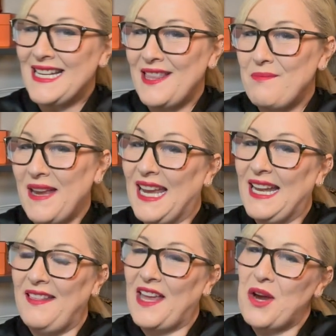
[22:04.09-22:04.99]
at the
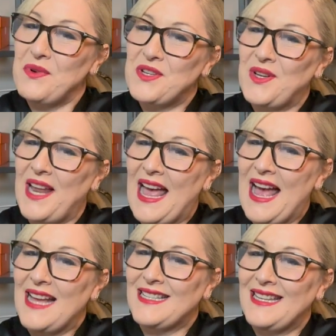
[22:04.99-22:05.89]
beginning that I was going to
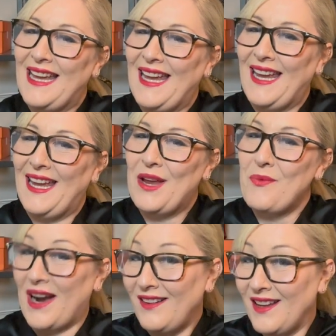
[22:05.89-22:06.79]
add a
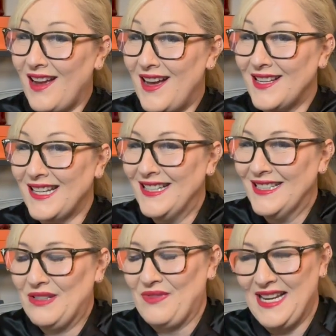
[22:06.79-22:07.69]
wild card,
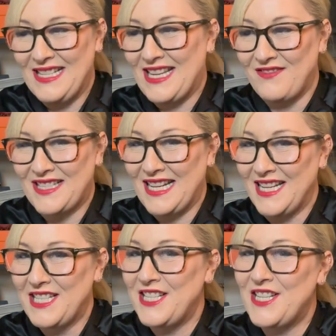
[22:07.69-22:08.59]
which I've
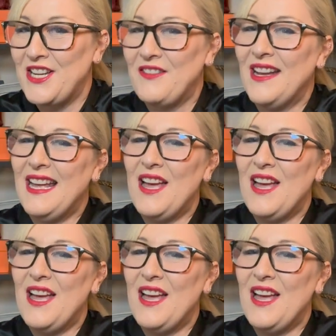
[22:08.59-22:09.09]
started to do,